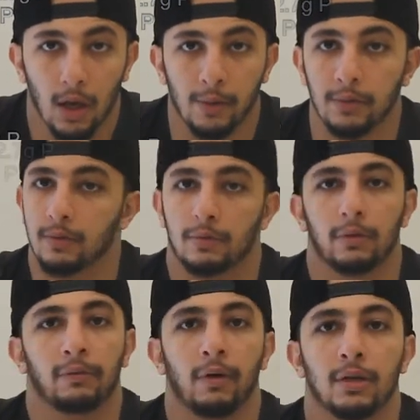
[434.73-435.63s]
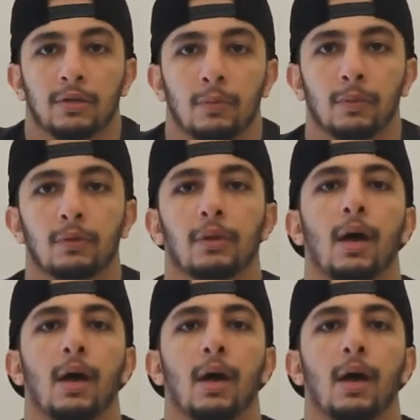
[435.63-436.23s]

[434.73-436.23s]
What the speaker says: It was very simple,